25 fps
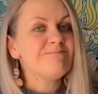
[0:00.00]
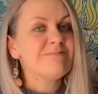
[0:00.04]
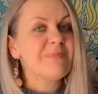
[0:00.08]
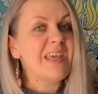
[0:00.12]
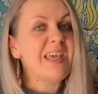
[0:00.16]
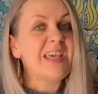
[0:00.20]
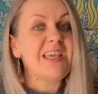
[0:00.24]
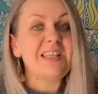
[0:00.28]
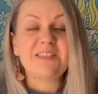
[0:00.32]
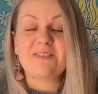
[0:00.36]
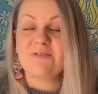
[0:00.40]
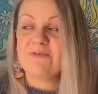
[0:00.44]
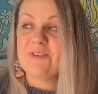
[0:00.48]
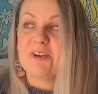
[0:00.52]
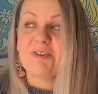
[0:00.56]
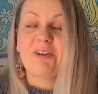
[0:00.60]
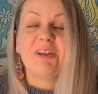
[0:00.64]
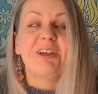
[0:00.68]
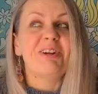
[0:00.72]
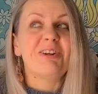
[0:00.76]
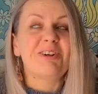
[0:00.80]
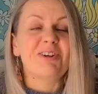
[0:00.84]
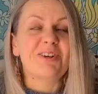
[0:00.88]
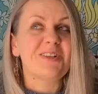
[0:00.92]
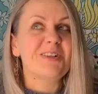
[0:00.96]
It's
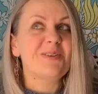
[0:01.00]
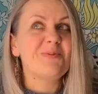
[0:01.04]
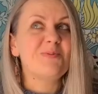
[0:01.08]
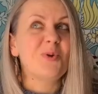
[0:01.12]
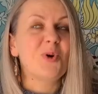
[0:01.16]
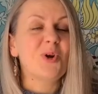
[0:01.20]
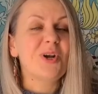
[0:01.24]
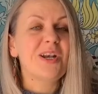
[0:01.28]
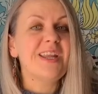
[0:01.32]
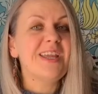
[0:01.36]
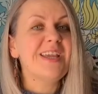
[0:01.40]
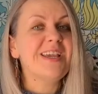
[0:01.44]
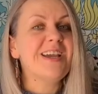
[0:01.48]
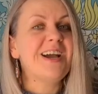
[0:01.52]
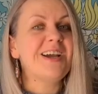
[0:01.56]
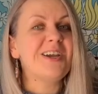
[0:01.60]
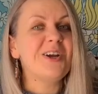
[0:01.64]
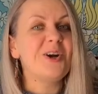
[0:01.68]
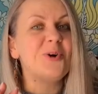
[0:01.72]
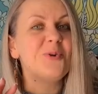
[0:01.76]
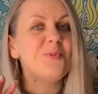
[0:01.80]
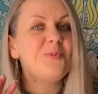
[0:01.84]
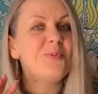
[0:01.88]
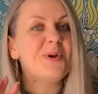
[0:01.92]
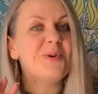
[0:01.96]
very early morning. I
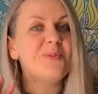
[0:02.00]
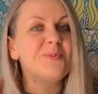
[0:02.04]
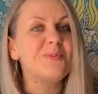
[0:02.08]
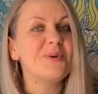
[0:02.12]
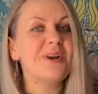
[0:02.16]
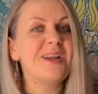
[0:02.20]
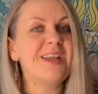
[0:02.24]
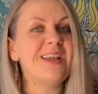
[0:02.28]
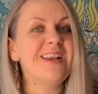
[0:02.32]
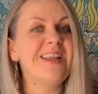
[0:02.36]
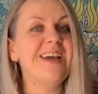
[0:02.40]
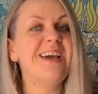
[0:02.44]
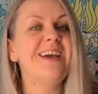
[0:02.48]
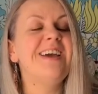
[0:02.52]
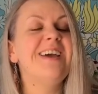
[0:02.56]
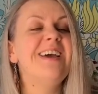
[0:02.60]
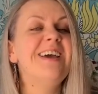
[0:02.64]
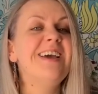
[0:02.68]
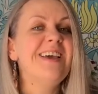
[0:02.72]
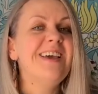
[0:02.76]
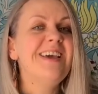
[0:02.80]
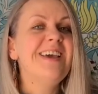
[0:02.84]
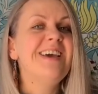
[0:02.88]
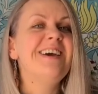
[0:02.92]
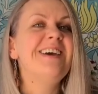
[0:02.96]
hope my brain
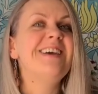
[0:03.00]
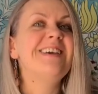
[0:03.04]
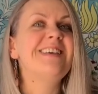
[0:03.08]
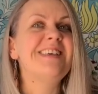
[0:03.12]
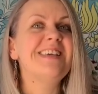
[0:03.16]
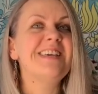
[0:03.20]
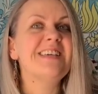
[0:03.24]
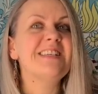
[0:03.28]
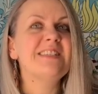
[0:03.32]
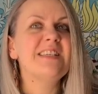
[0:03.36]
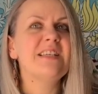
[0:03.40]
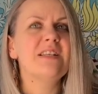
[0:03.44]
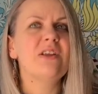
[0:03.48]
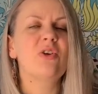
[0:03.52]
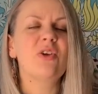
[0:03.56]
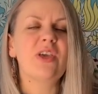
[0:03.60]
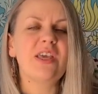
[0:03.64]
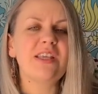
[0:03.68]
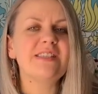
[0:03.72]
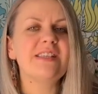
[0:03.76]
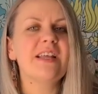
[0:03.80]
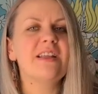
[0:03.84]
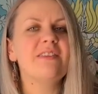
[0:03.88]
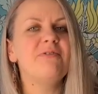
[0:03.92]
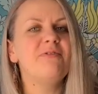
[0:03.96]
kicks in. Okay,
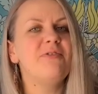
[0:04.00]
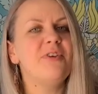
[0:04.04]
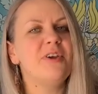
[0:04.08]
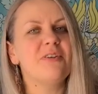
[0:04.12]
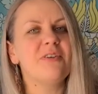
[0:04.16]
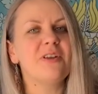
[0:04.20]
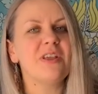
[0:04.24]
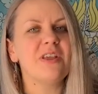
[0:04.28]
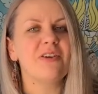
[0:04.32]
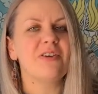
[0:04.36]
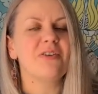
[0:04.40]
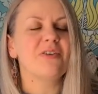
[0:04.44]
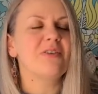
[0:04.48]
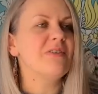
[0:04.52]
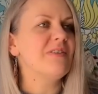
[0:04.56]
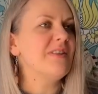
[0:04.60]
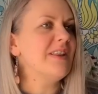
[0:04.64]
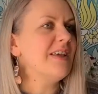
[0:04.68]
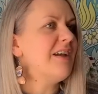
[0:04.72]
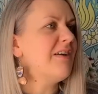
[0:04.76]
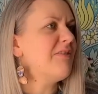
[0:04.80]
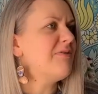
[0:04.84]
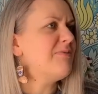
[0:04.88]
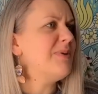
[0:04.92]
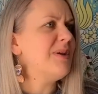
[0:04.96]
it's not very
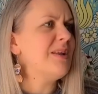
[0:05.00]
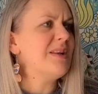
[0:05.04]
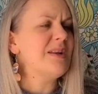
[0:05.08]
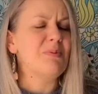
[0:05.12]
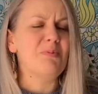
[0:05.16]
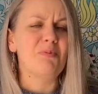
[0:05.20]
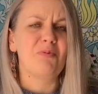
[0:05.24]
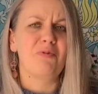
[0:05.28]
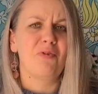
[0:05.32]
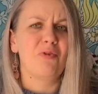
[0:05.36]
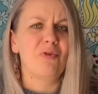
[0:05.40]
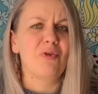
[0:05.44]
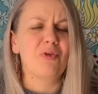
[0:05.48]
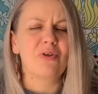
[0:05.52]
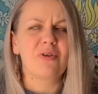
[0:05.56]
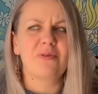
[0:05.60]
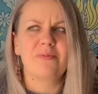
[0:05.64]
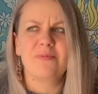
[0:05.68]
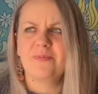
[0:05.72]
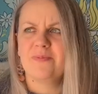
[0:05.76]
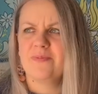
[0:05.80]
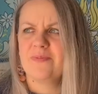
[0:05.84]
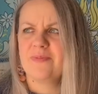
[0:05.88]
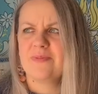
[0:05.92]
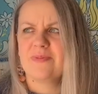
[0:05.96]
early. I've been up for
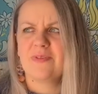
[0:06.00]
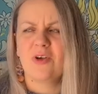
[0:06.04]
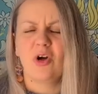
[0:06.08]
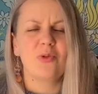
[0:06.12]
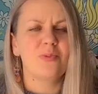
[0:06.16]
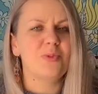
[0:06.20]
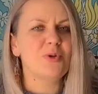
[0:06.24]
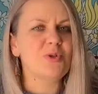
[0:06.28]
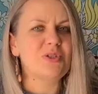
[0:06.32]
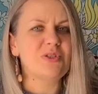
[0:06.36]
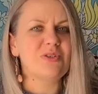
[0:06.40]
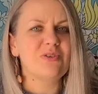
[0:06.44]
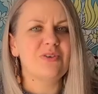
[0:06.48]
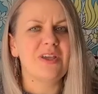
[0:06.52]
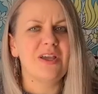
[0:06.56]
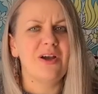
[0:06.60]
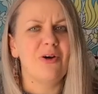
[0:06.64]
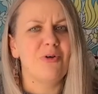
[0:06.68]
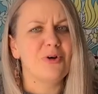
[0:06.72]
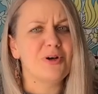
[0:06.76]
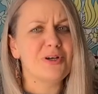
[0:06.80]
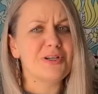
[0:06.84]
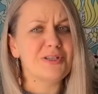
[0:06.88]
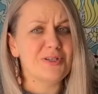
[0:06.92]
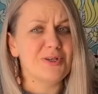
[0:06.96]
almost 3
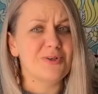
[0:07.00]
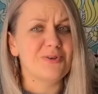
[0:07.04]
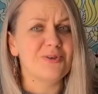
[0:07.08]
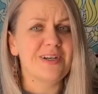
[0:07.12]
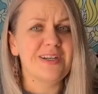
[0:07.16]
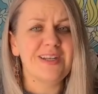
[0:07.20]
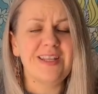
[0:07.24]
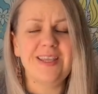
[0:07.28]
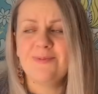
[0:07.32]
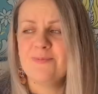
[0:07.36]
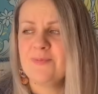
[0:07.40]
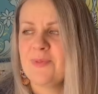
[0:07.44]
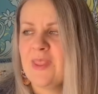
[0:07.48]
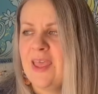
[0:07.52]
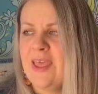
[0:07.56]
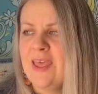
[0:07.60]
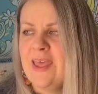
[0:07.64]
hours already.